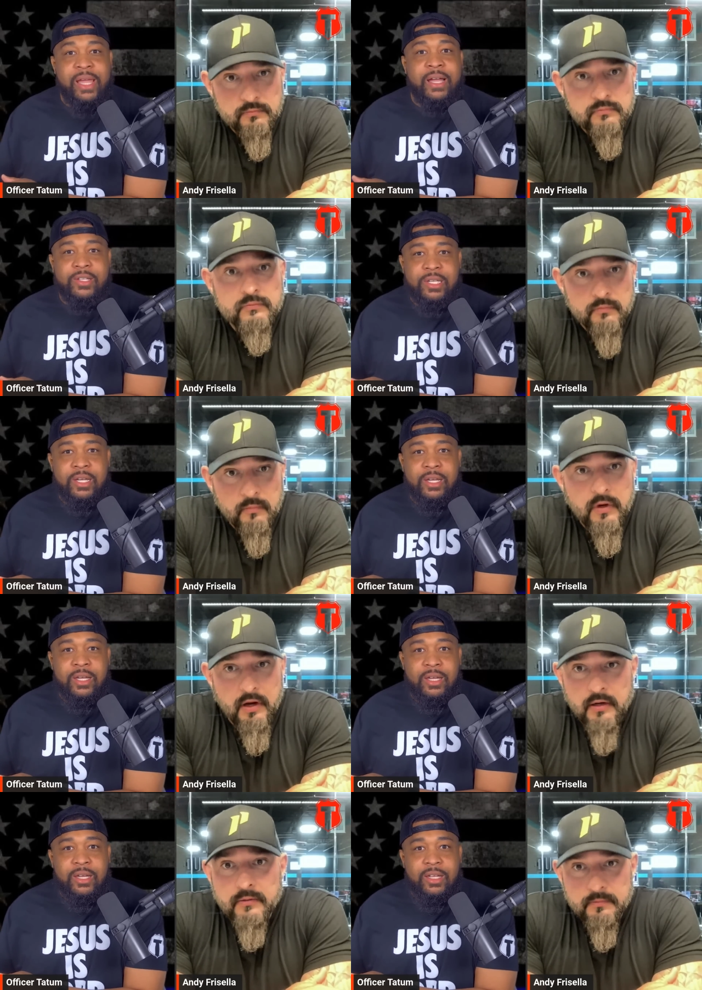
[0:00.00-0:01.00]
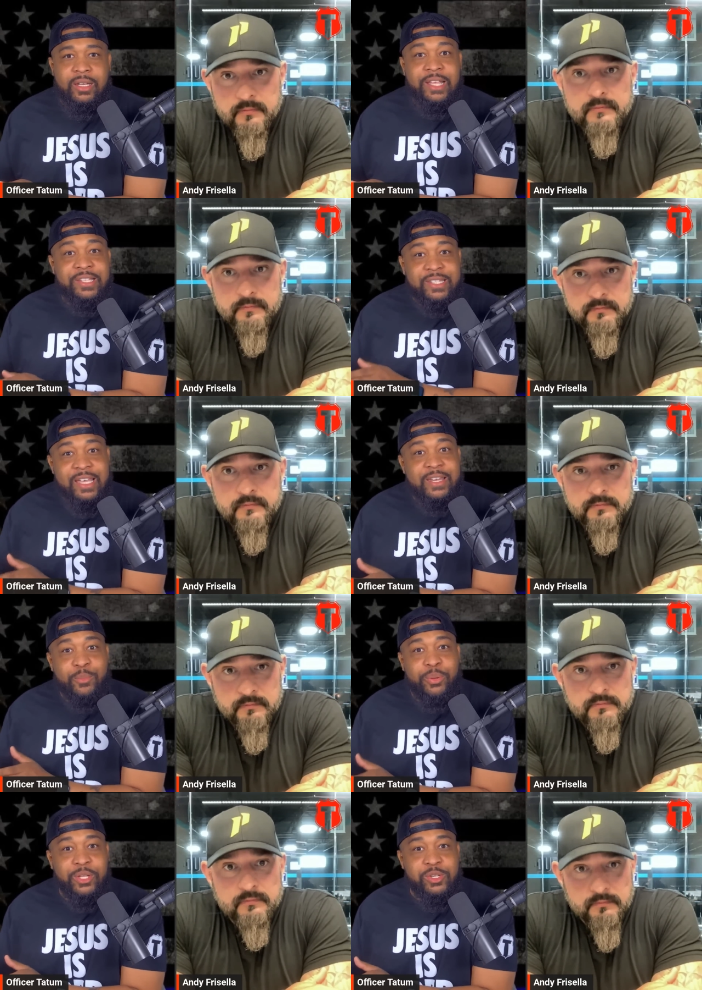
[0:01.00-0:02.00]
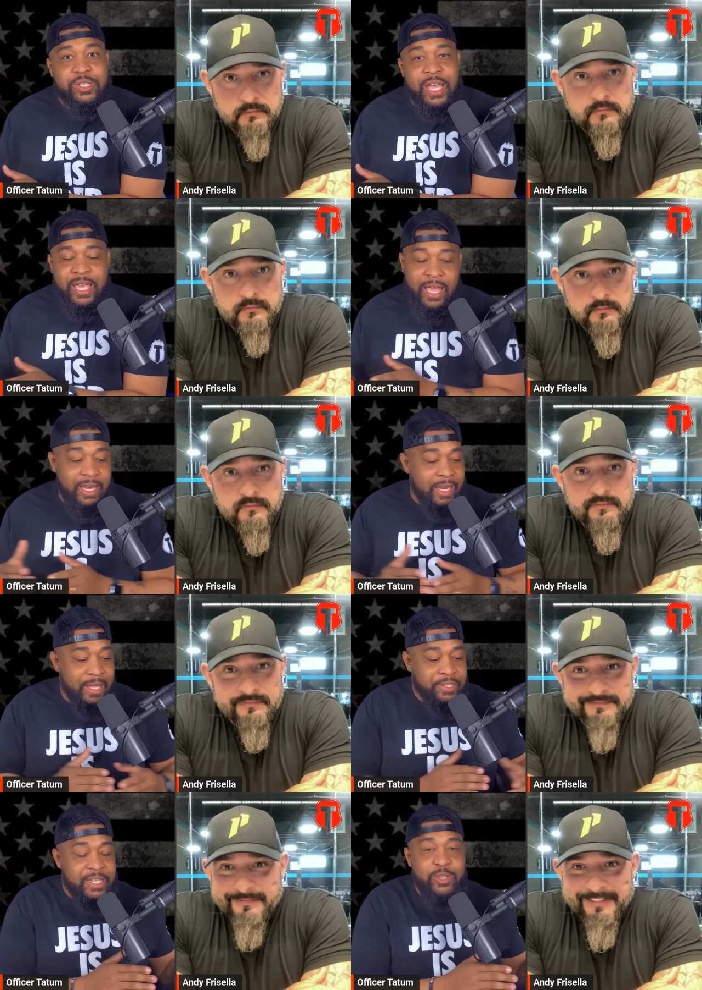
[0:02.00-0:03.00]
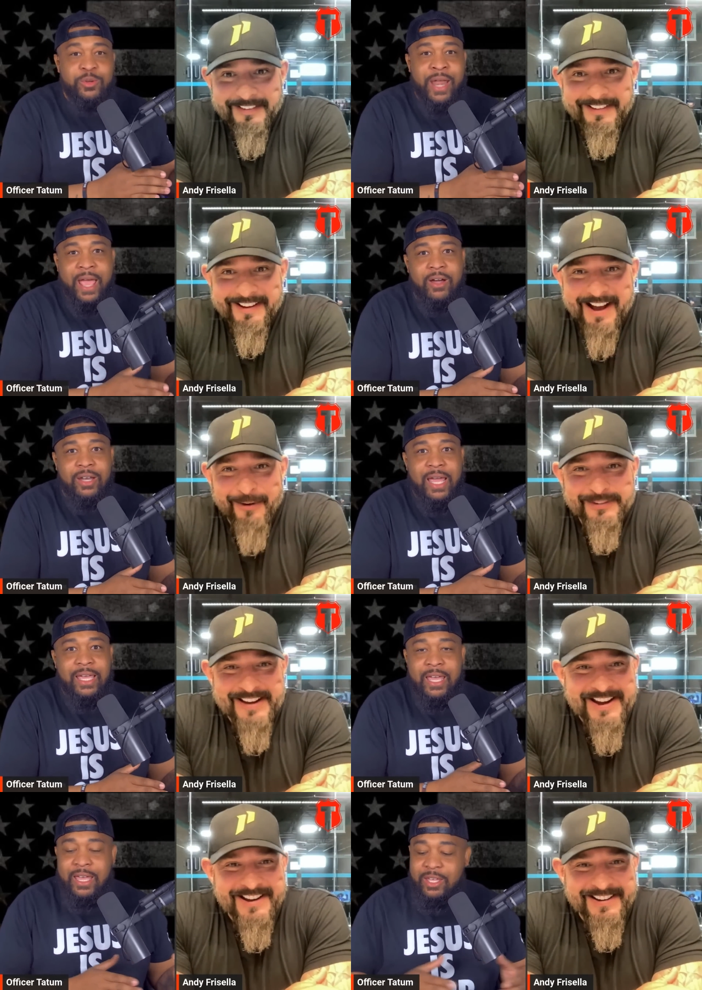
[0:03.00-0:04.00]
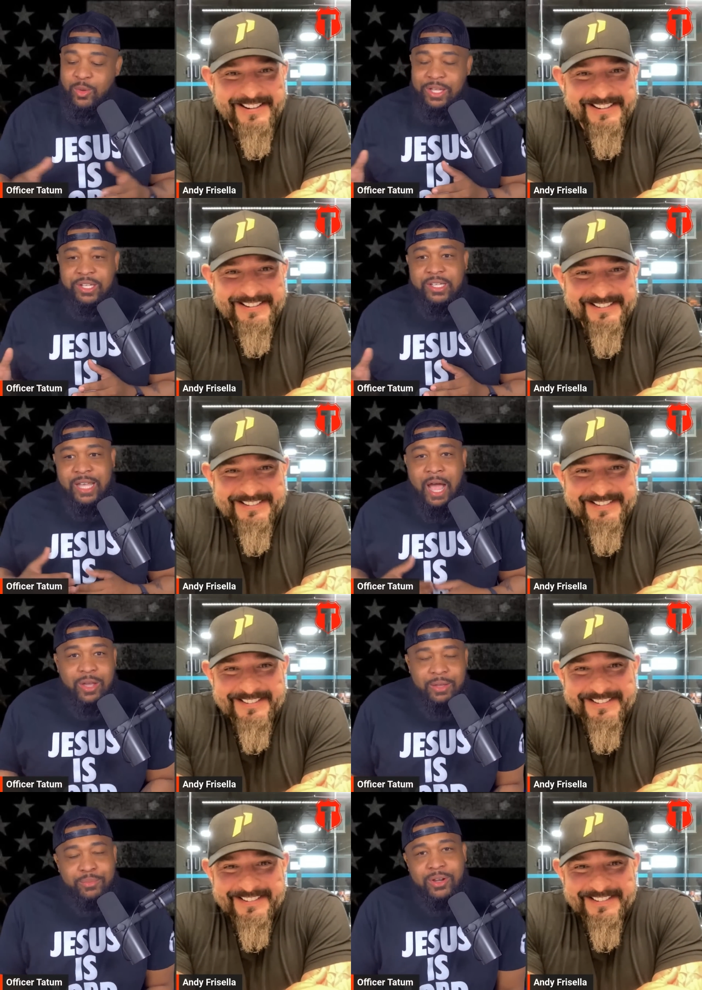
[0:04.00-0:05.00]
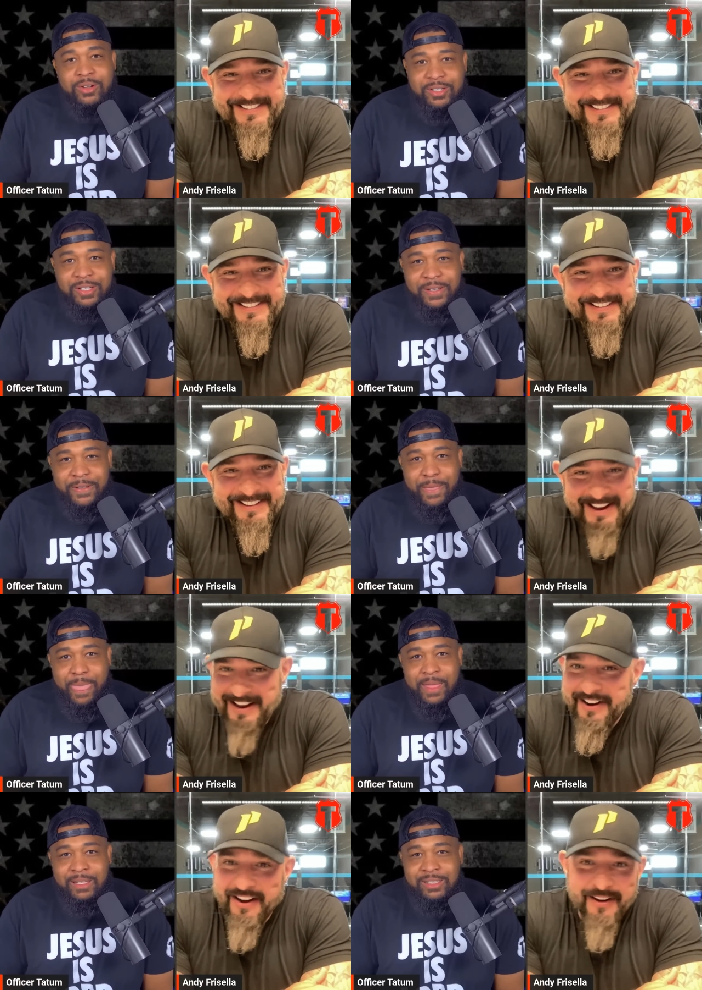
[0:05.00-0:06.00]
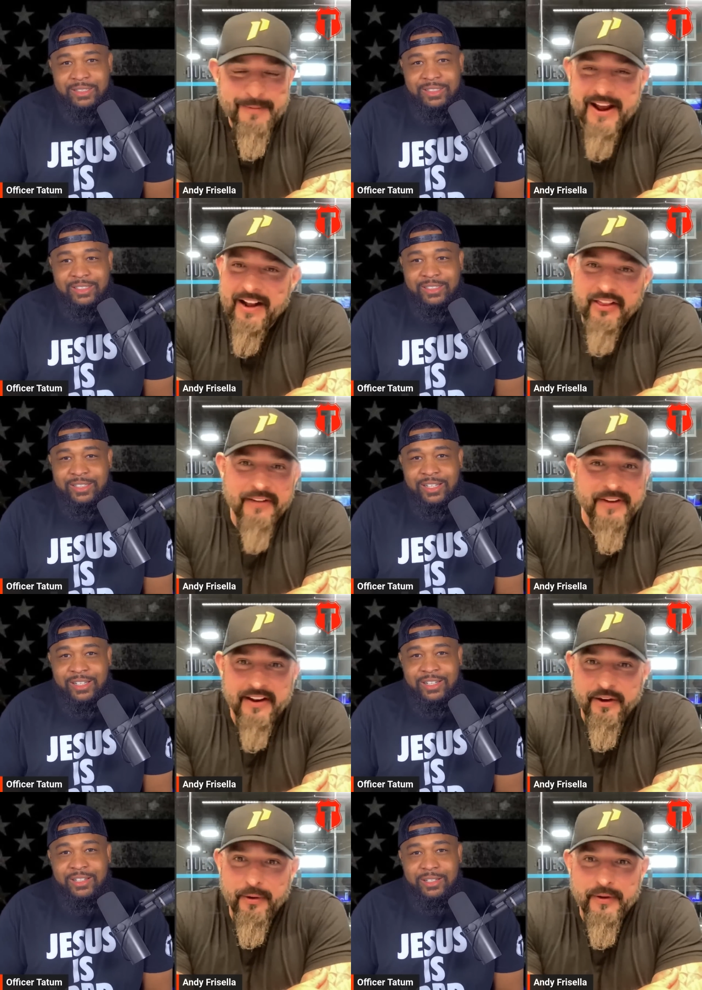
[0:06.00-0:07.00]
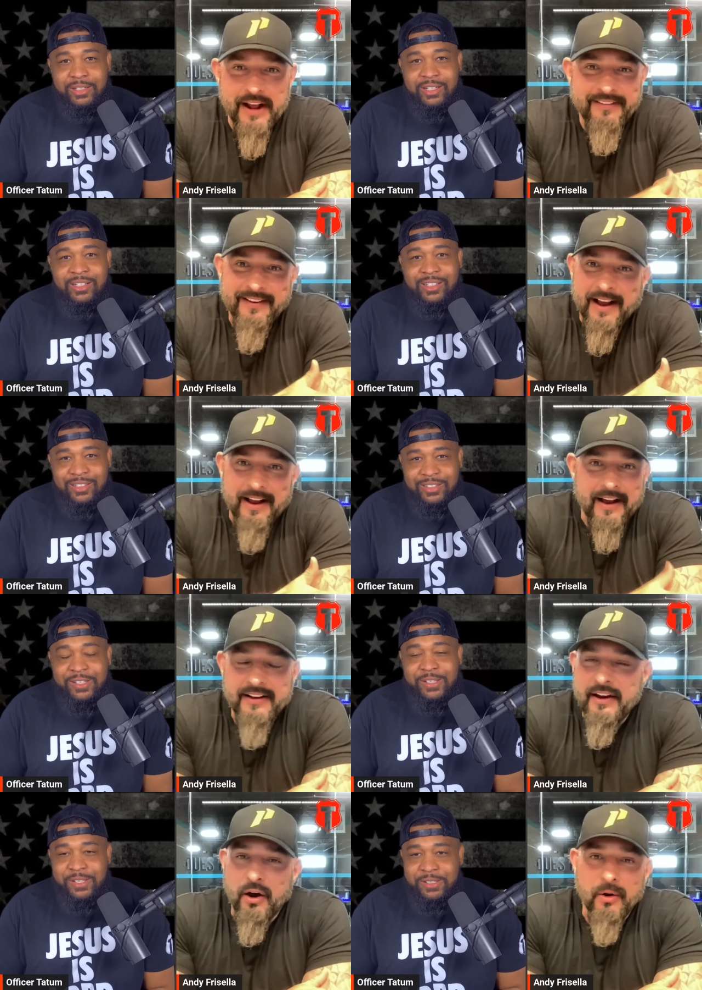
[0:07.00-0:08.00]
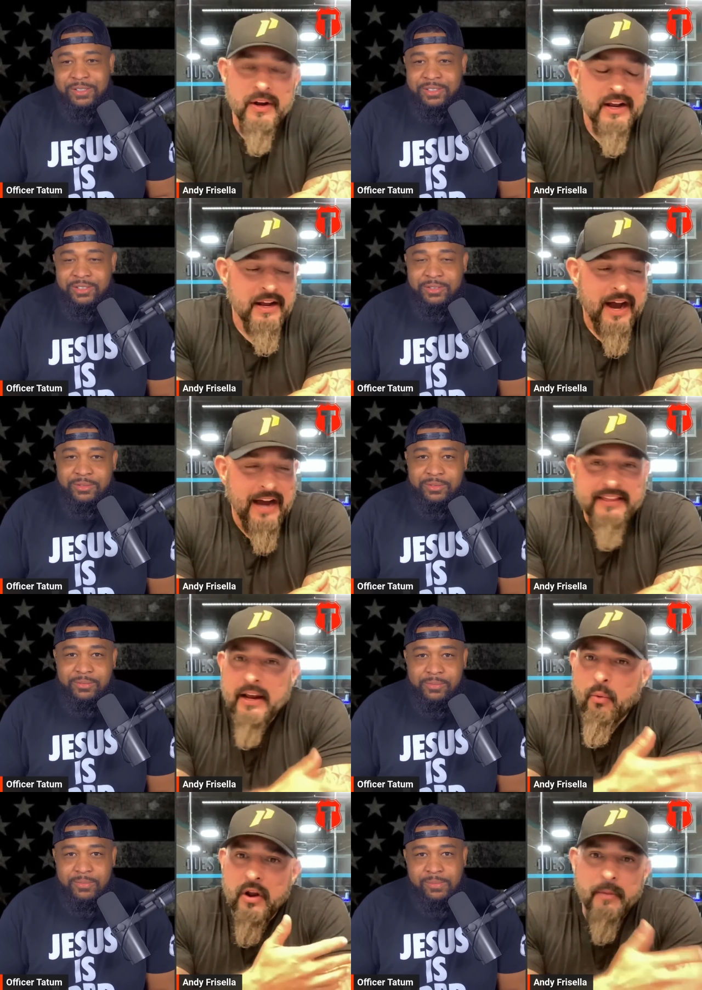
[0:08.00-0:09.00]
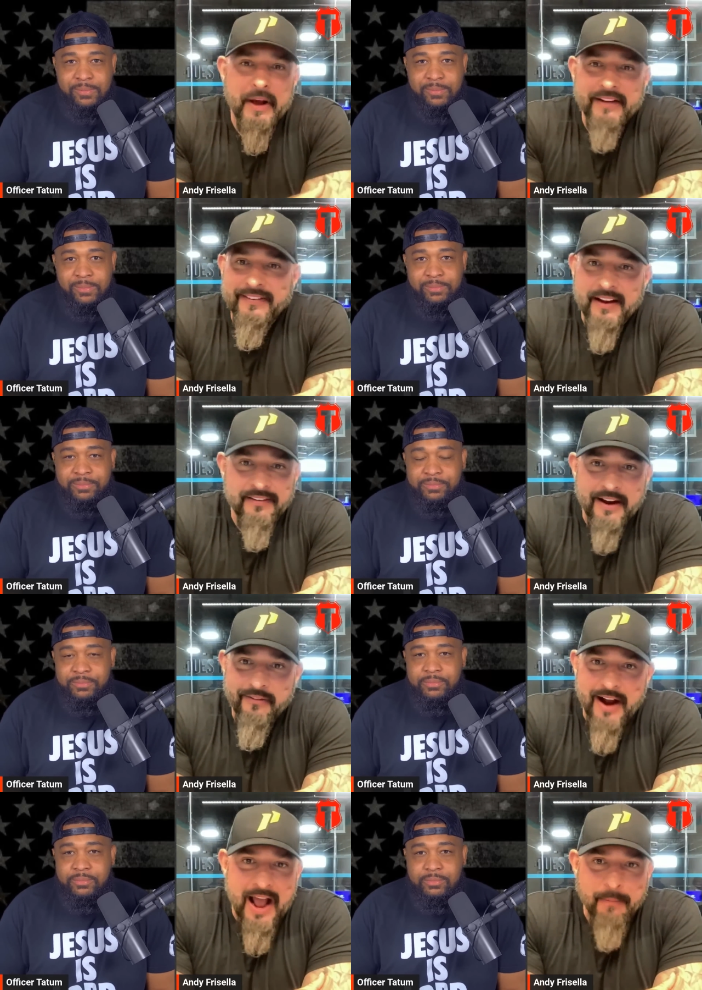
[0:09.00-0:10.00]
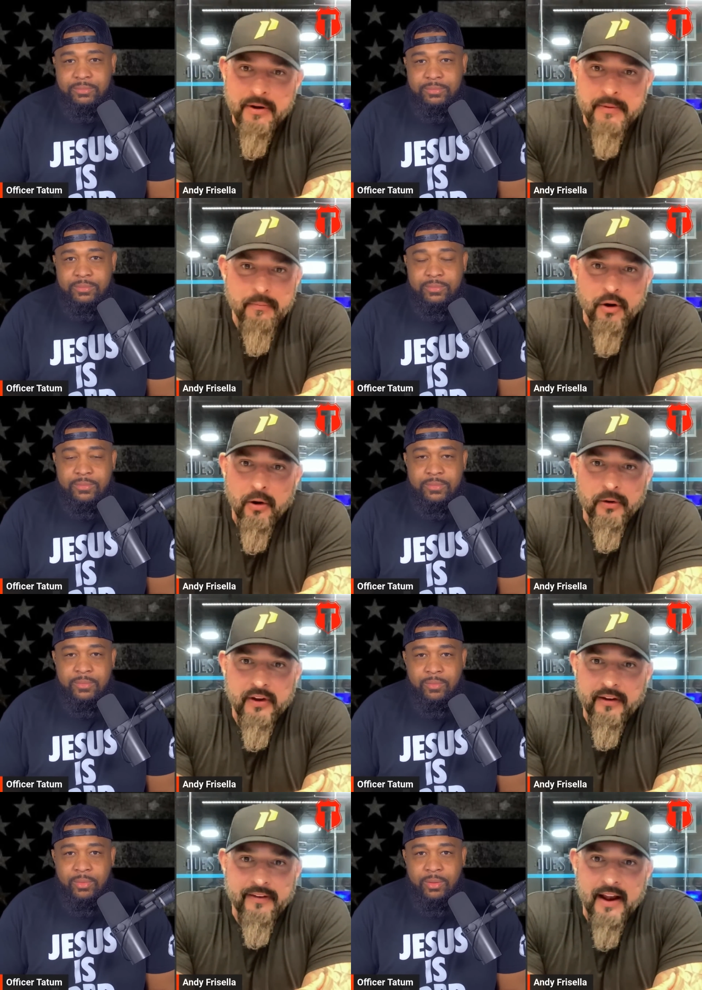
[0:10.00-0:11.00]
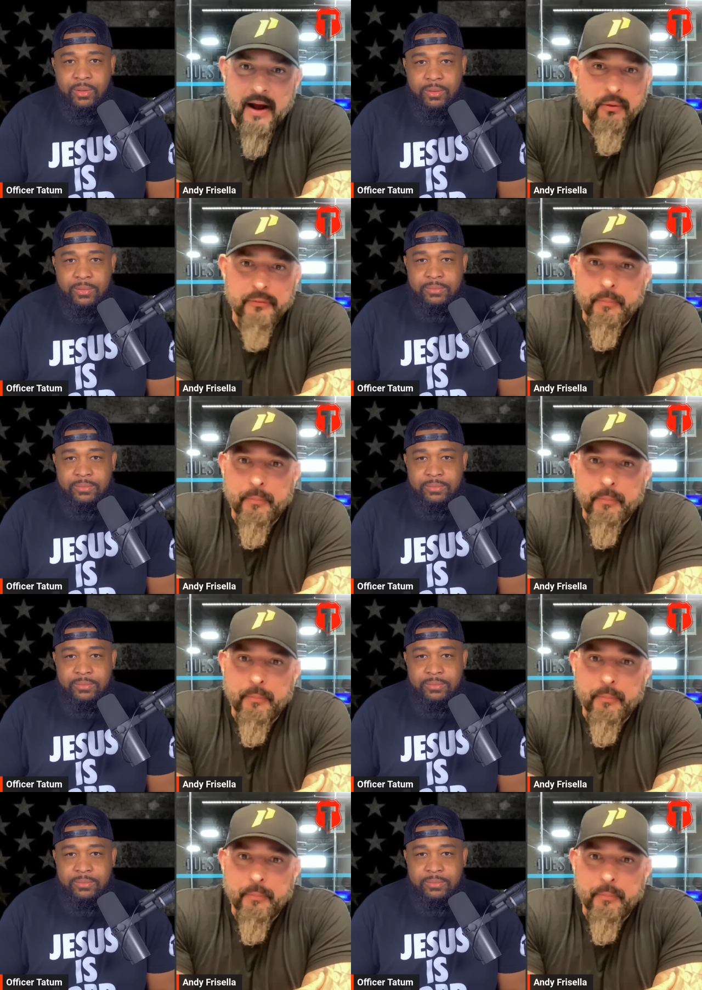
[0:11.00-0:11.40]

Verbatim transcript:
Speaker 1: pounds. Yeah, they see them pictures and and, and see you now. Like eating. you ain't just talking, bro.
Speaker 2: Yeah, no, nah, man, I lived it, dude. That's I, I you know. I think one of the best things that ever happened to me, bro, is that I was